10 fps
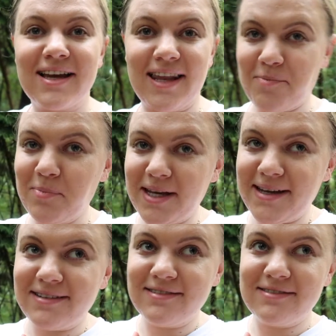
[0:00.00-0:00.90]

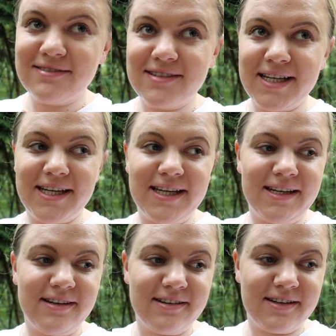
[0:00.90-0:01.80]
glamping
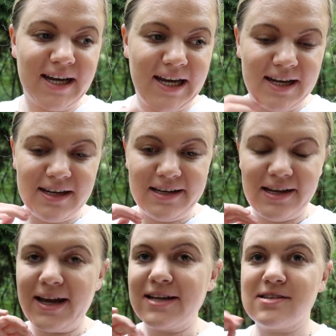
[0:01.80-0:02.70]
in a
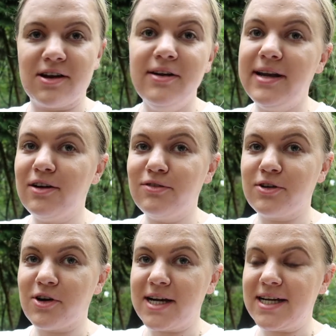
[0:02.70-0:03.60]
like totally
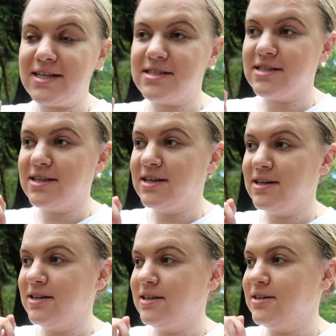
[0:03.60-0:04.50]
off-grid,
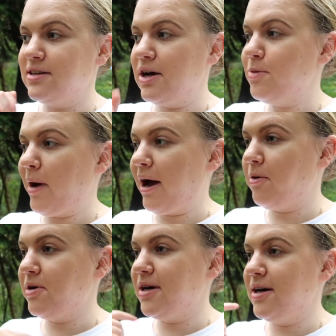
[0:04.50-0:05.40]
no
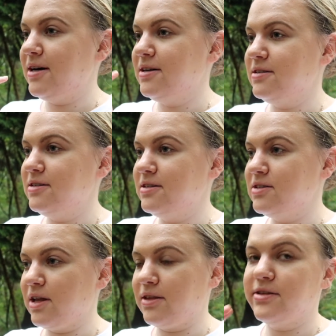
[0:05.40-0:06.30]
power
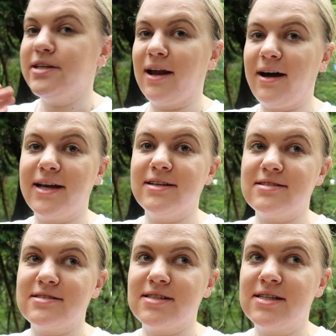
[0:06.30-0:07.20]
other than
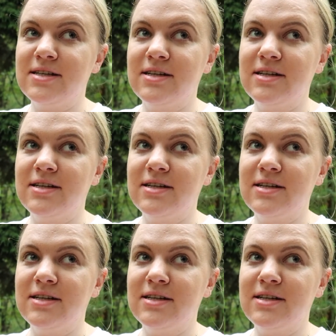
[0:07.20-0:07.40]
lights